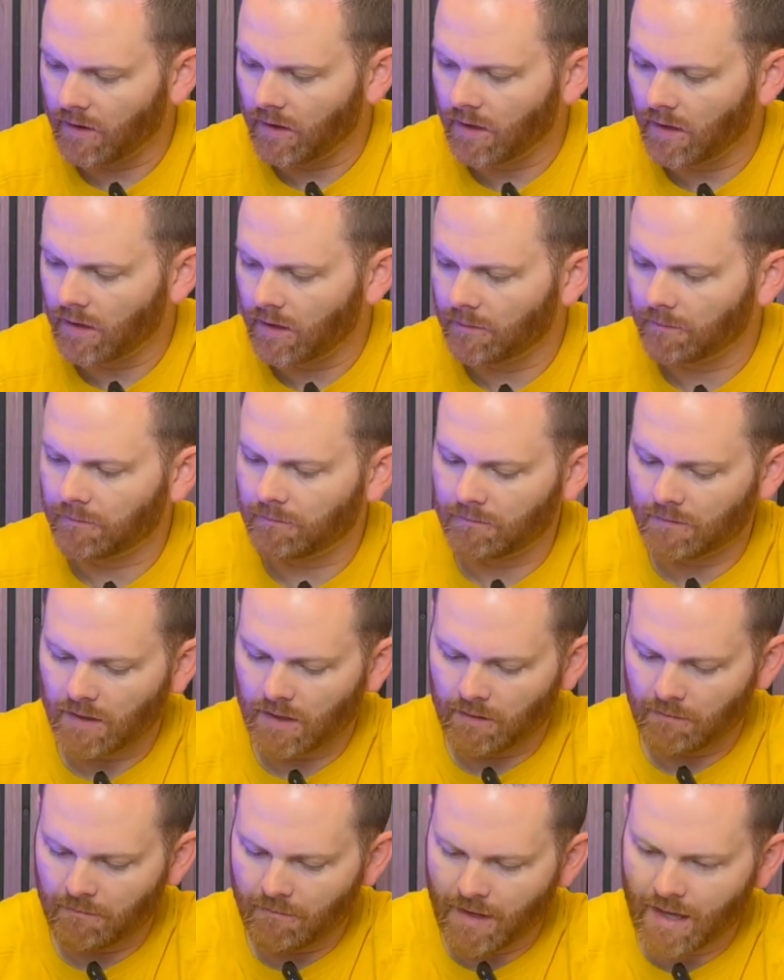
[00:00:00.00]
a
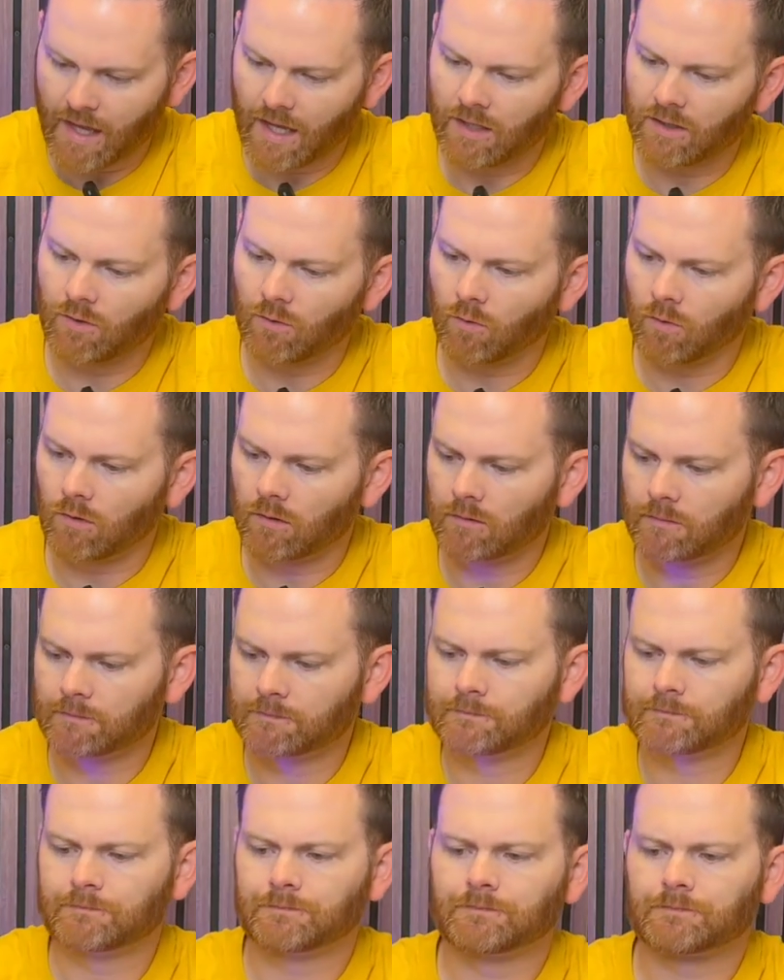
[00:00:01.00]
manual,
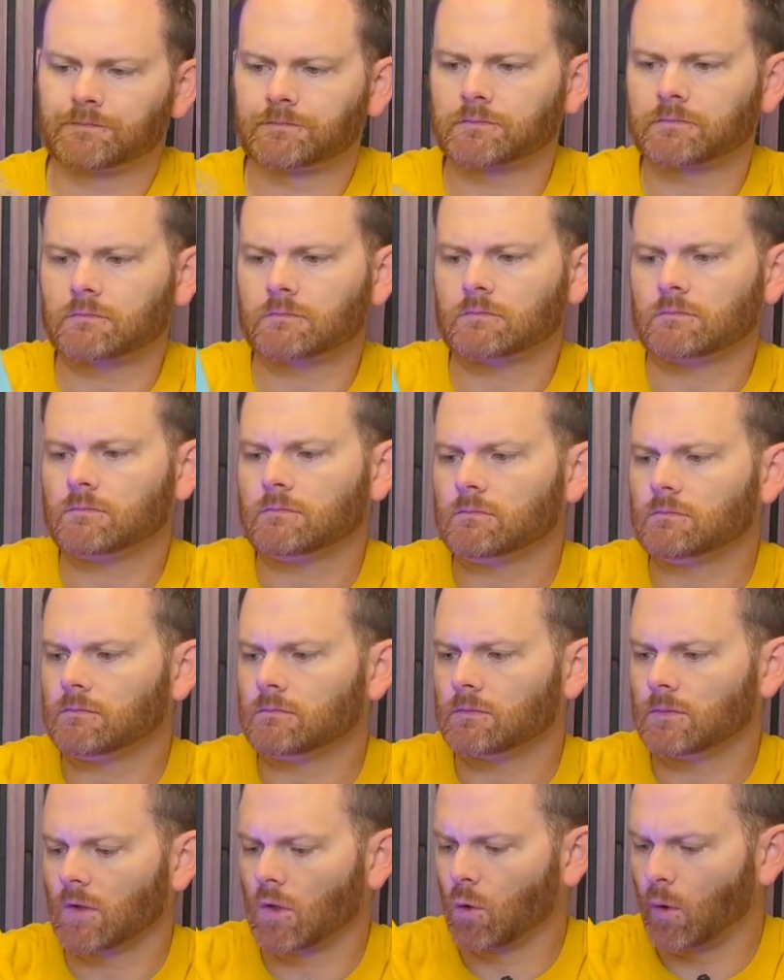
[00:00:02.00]

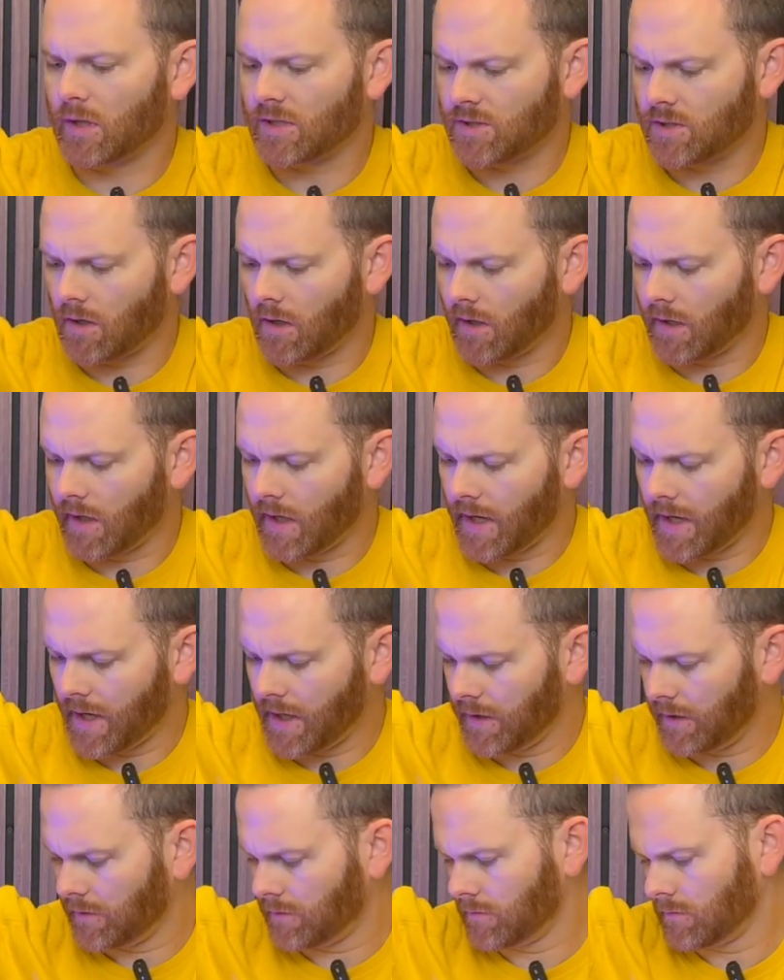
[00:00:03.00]
quick start
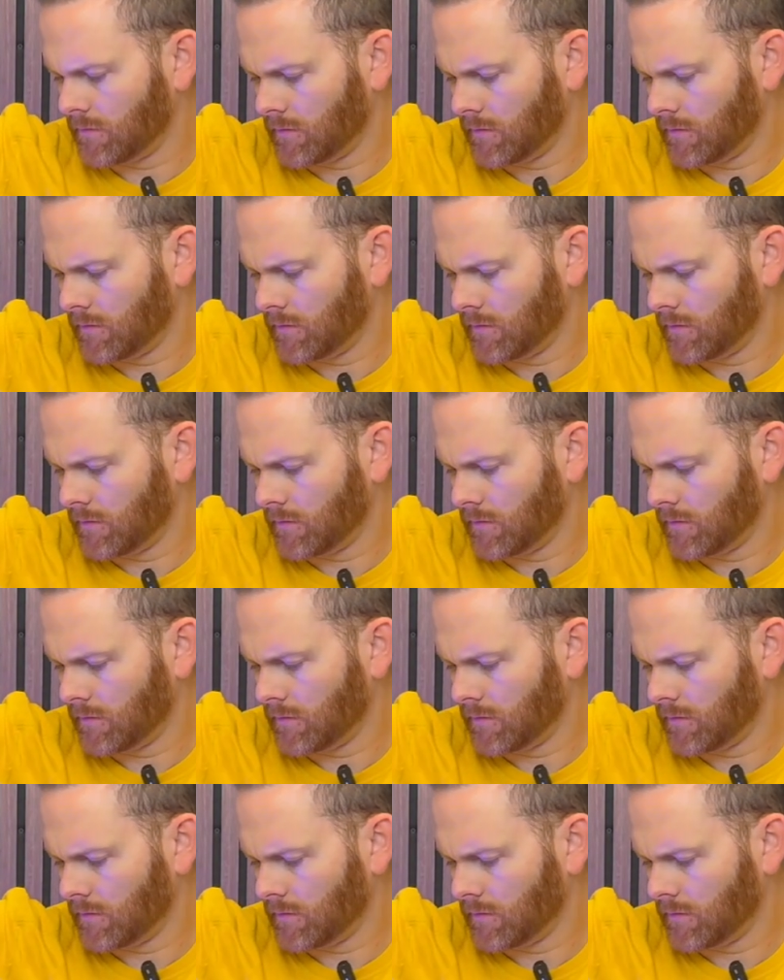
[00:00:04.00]
guide.